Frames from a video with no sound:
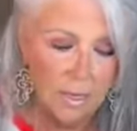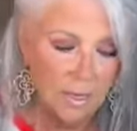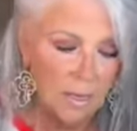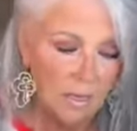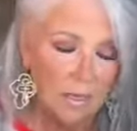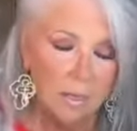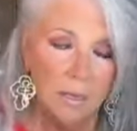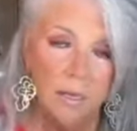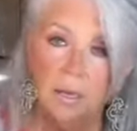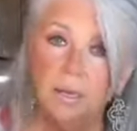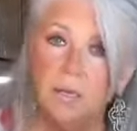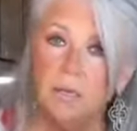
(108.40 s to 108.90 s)

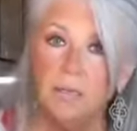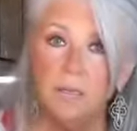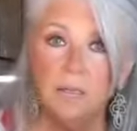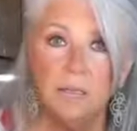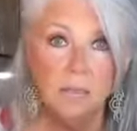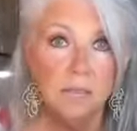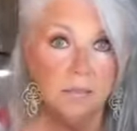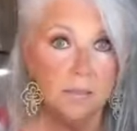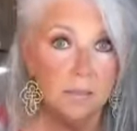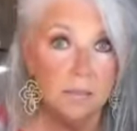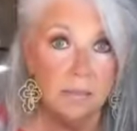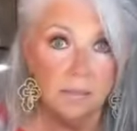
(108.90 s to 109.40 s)
Now, honey,
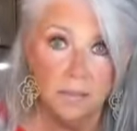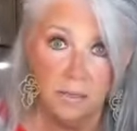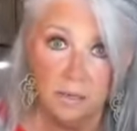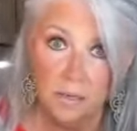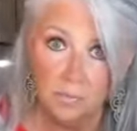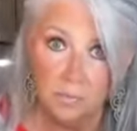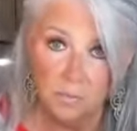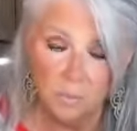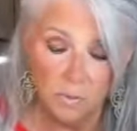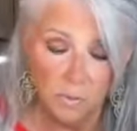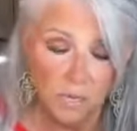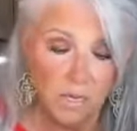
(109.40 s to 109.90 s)
this is
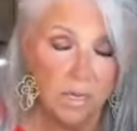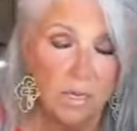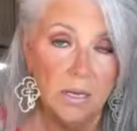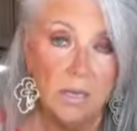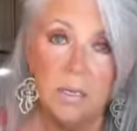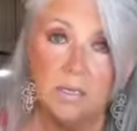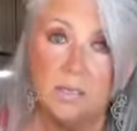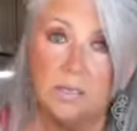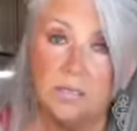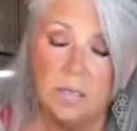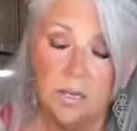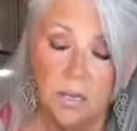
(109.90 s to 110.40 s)
simple. It
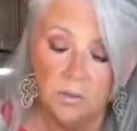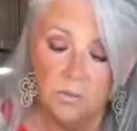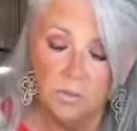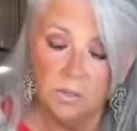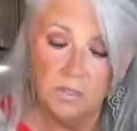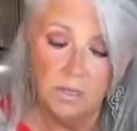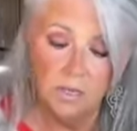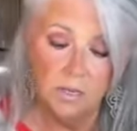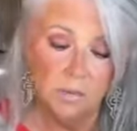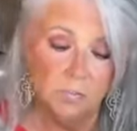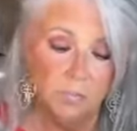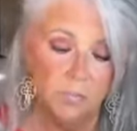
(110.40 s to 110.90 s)
is so
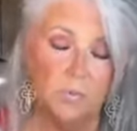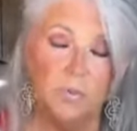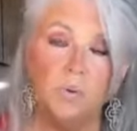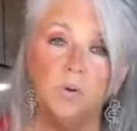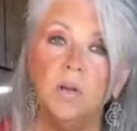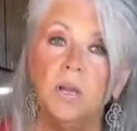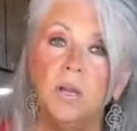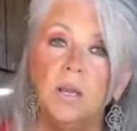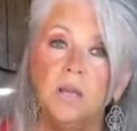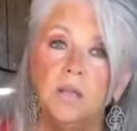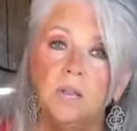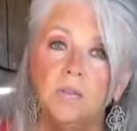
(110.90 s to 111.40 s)
simple.
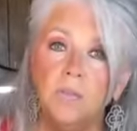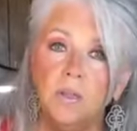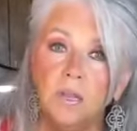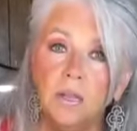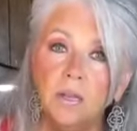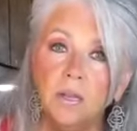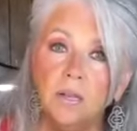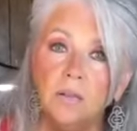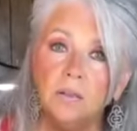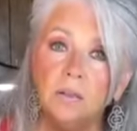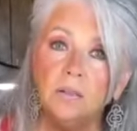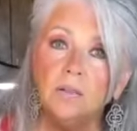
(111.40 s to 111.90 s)

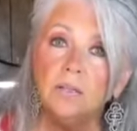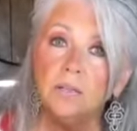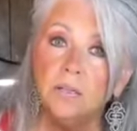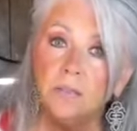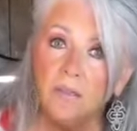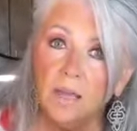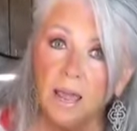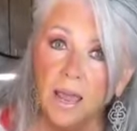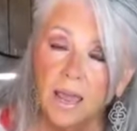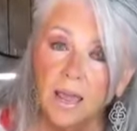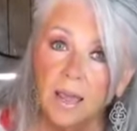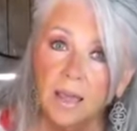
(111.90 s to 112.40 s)
Then, to
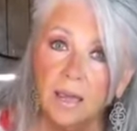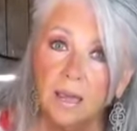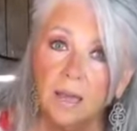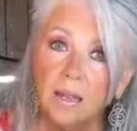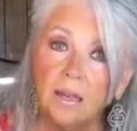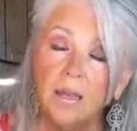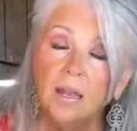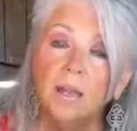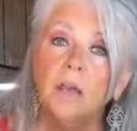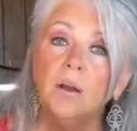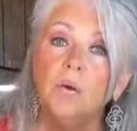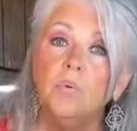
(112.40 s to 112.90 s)
that,
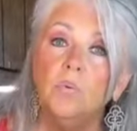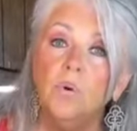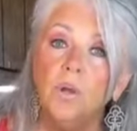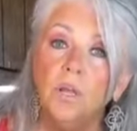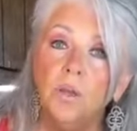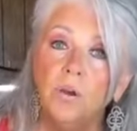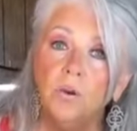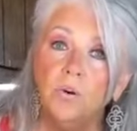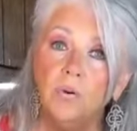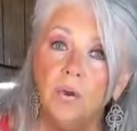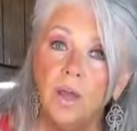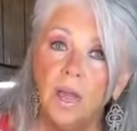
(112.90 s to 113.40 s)
we're
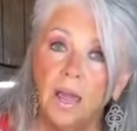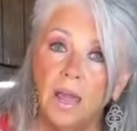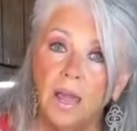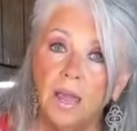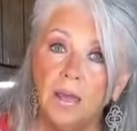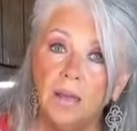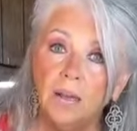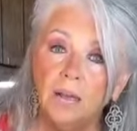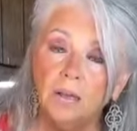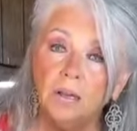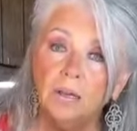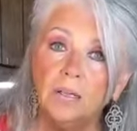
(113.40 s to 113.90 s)
going to
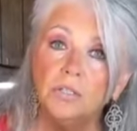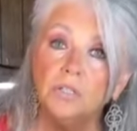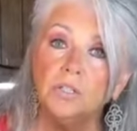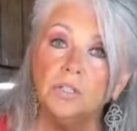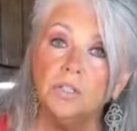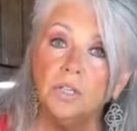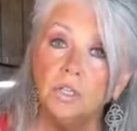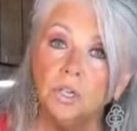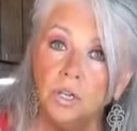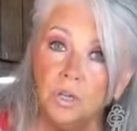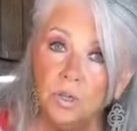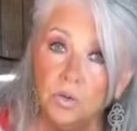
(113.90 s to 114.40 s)
add us
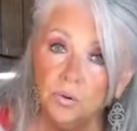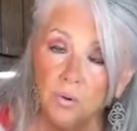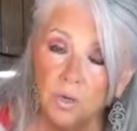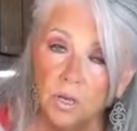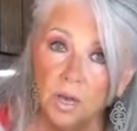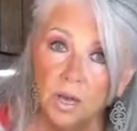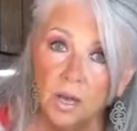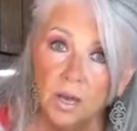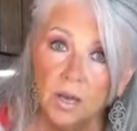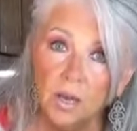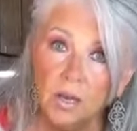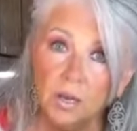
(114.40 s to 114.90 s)
2
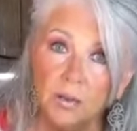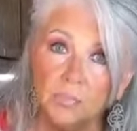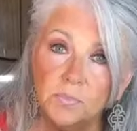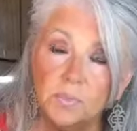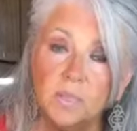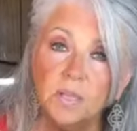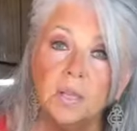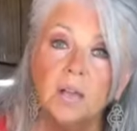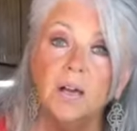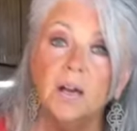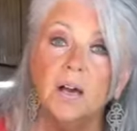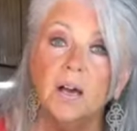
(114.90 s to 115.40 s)

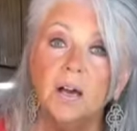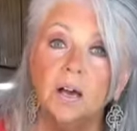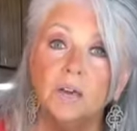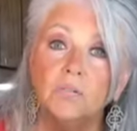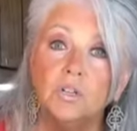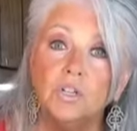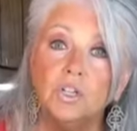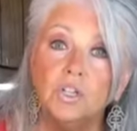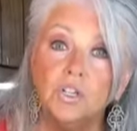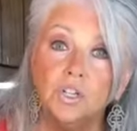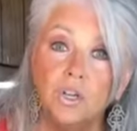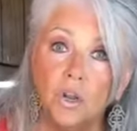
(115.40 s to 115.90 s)
cups of
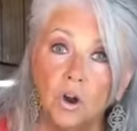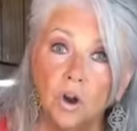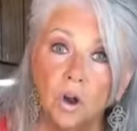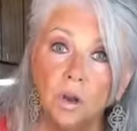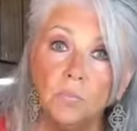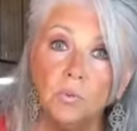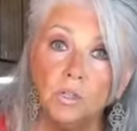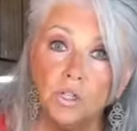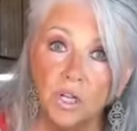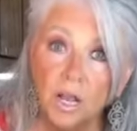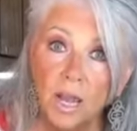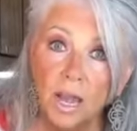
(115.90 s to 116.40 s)

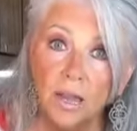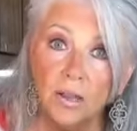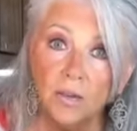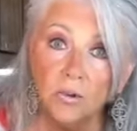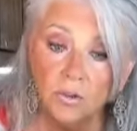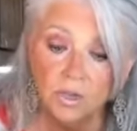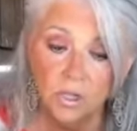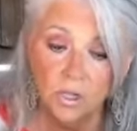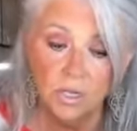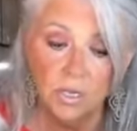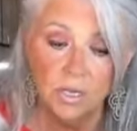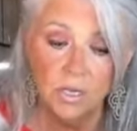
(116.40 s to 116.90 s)
sharp cheddar
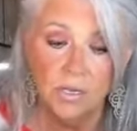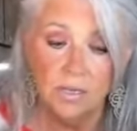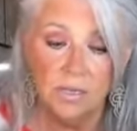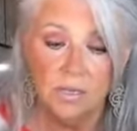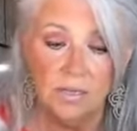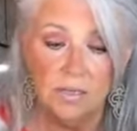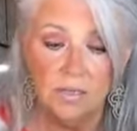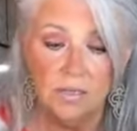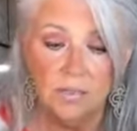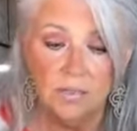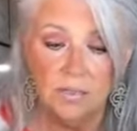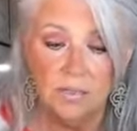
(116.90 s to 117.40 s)

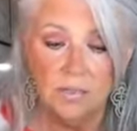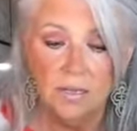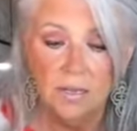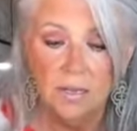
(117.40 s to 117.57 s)
cheese.